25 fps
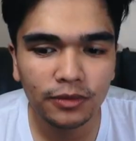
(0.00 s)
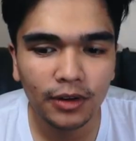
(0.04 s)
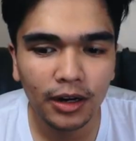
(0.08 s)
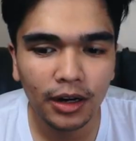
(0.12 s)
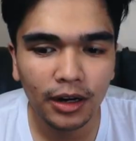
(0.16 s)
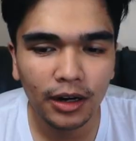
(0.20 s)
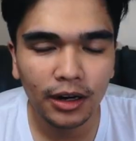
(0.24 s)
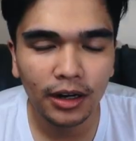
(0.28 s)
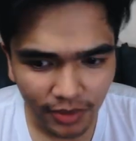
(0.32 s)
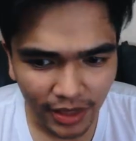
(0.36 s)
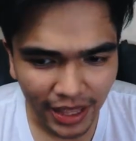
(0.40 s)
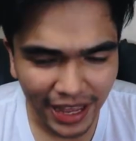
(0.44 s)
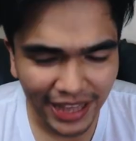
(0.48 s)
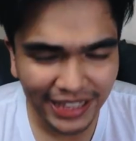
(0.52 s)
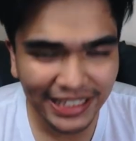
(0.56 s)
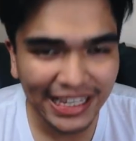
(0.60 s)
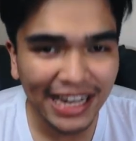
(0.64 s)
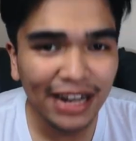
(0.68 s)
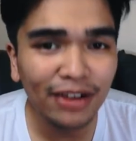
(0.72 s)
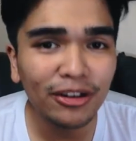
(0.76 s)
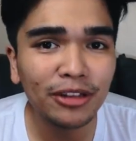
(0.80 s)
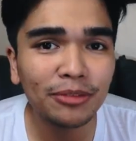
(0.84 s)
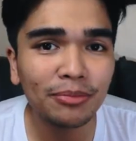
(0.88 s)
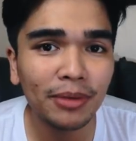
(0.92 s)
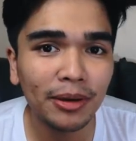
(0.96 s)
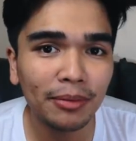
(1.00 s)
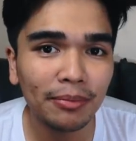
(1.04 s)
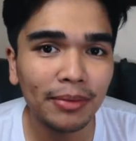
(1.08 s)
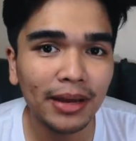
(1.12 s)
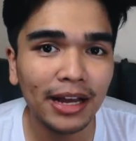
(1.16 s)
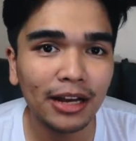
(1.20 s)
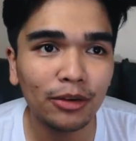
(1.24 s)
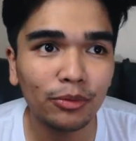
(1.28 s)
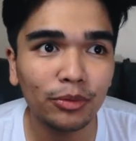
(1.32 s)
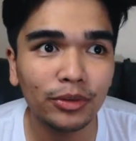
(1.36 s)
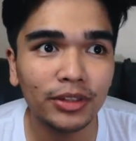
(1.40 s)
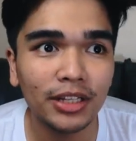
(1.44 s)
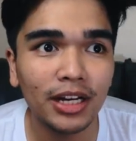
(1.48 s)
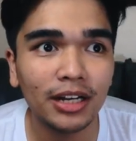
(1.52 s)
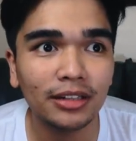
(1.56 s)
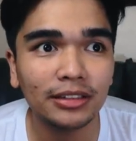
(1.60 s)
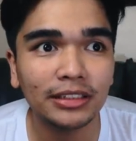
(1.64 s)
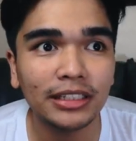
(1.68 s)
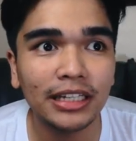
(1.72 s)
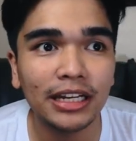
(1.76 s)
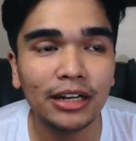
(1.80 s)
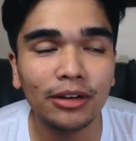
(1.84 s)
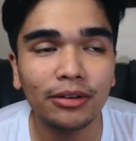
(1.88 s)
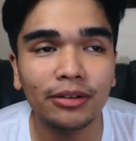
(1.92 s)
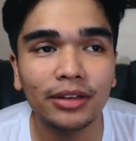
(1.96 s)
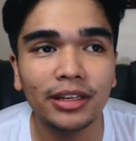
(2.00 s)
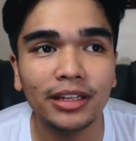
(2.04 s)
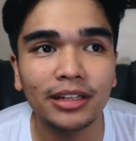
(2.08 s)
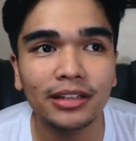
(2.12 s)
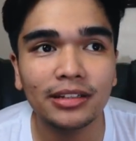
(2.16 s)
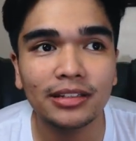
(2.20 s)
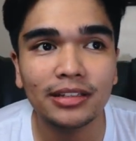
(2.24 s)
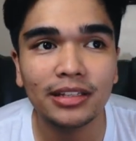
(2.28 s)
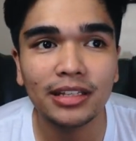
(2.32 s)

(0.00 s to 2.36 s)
far, I carried my bag without carrying